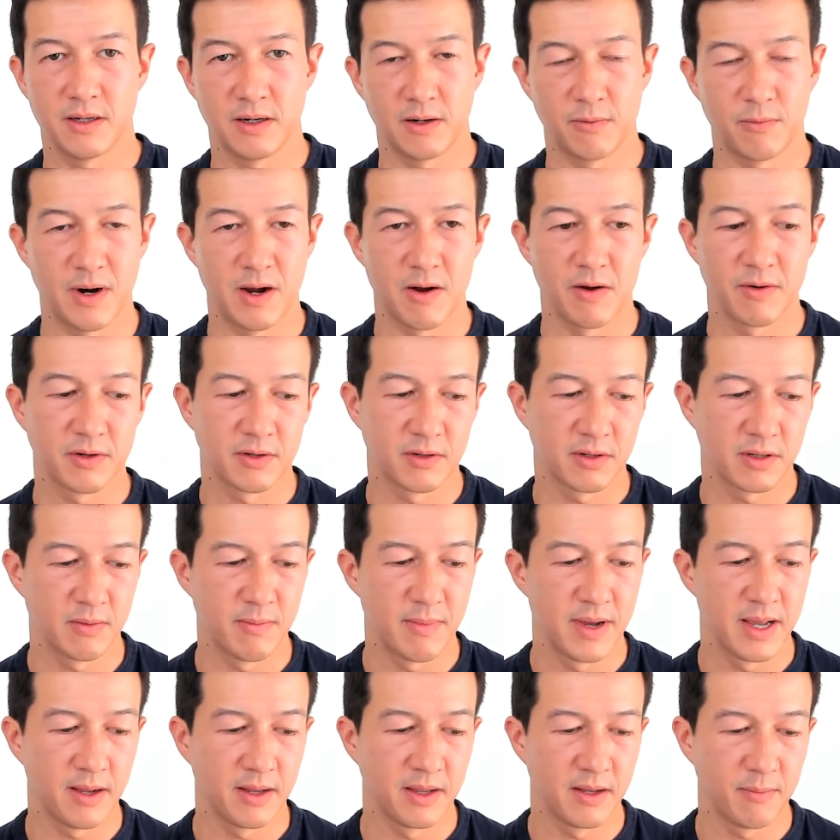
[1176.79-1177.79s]
around the
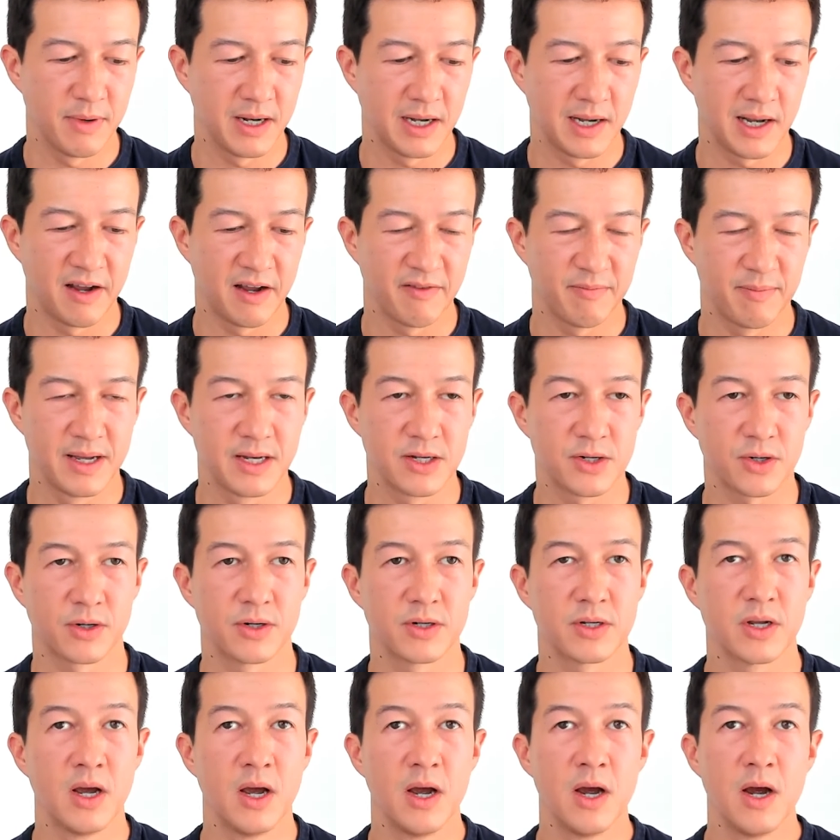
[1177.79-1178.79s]
Midlife
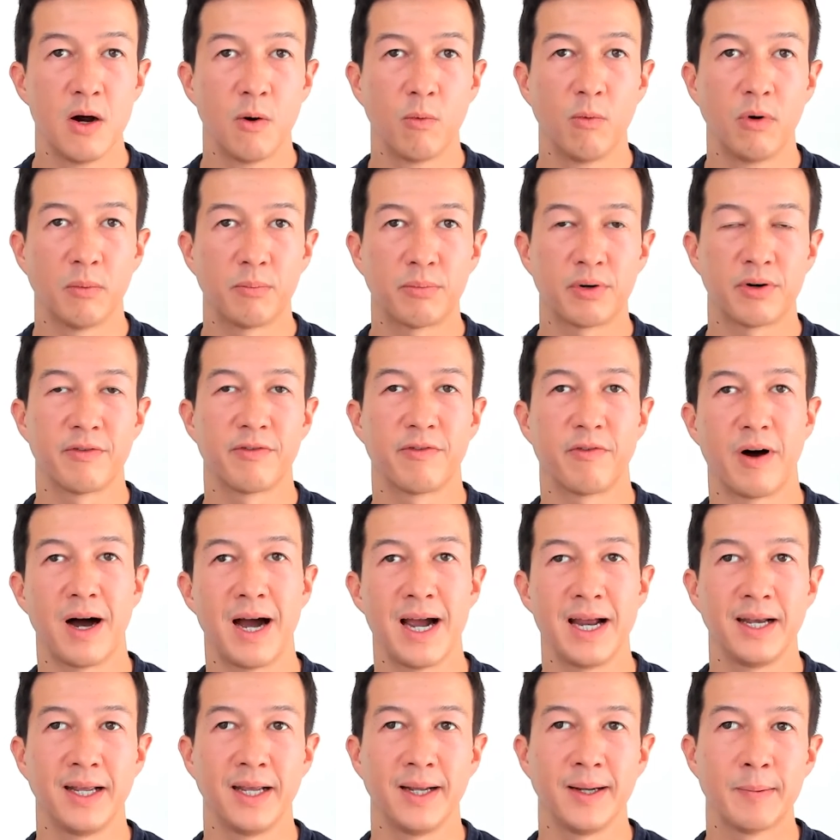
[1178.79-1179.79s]
Mentors, we're
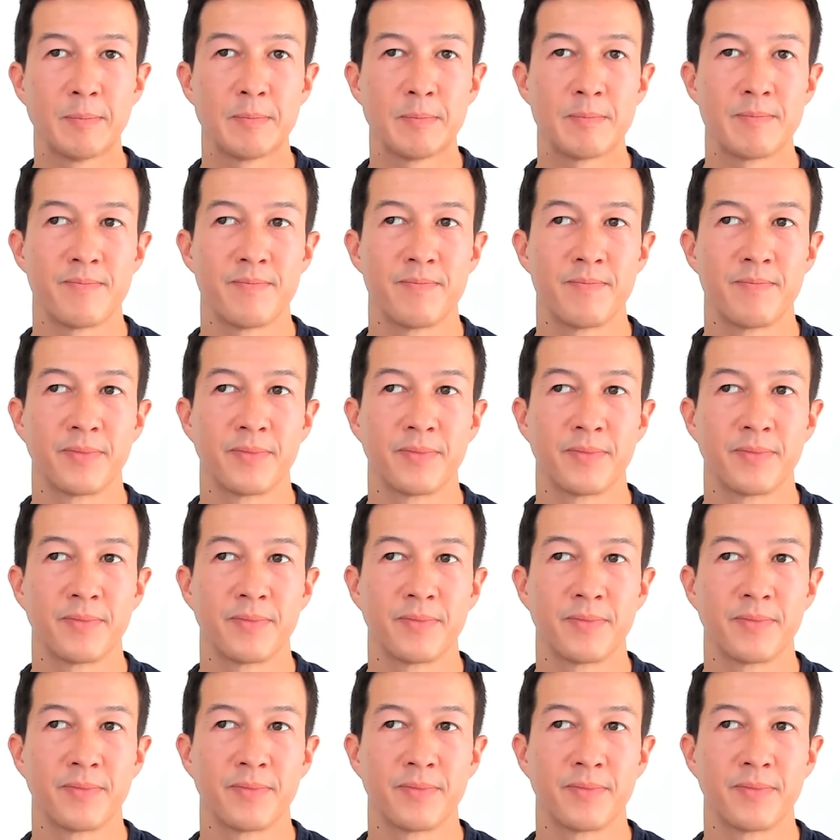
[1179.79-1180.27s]
providing